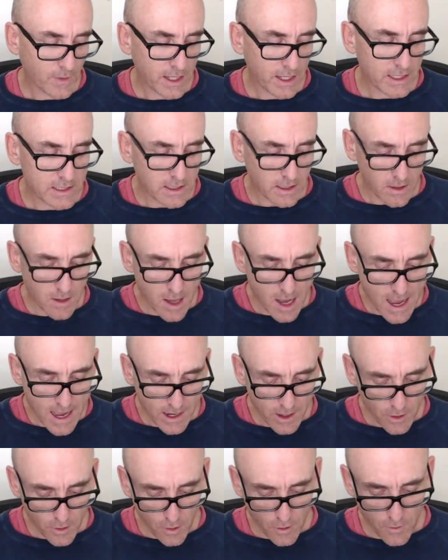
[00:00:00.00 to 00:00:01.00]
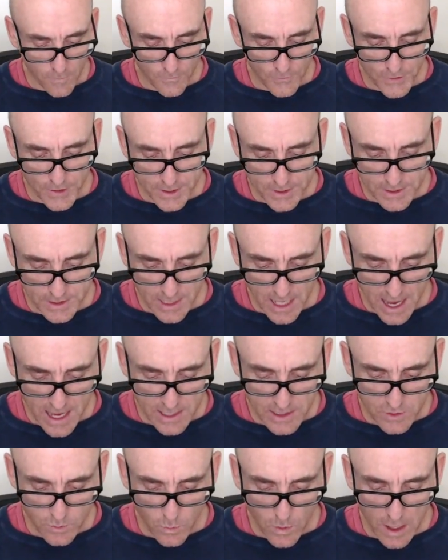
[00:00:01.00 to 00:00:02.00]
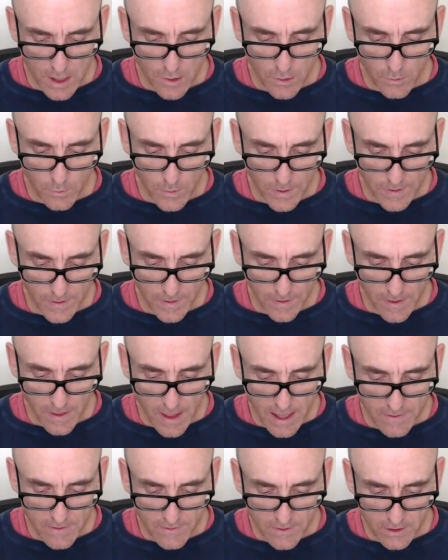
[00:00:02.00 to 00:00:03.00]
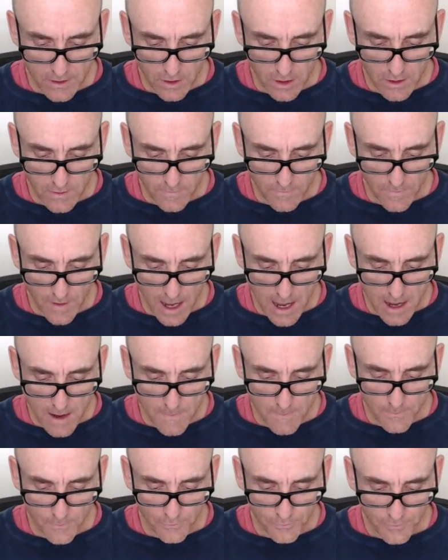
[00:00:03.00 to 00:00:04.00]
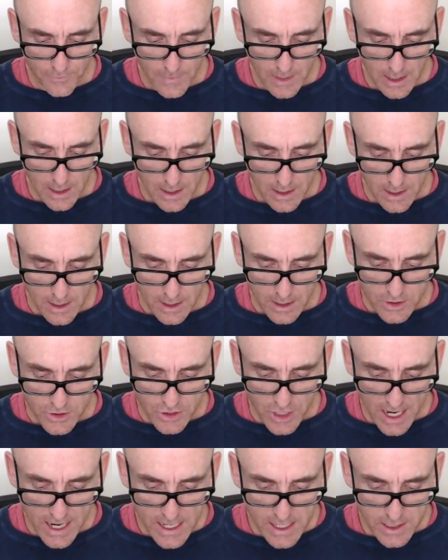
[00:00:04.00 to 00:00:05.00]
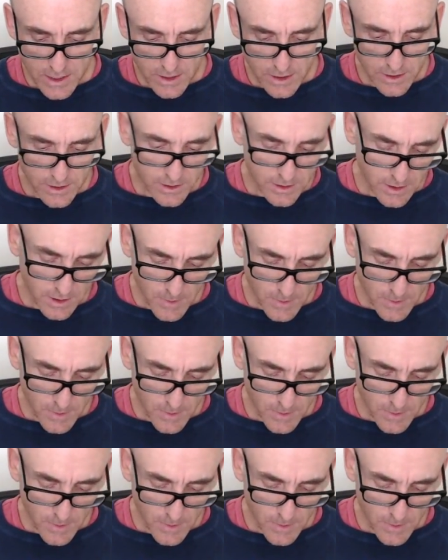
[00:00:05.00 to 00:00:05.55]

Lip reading: is like of this as well, whether that kind of changes.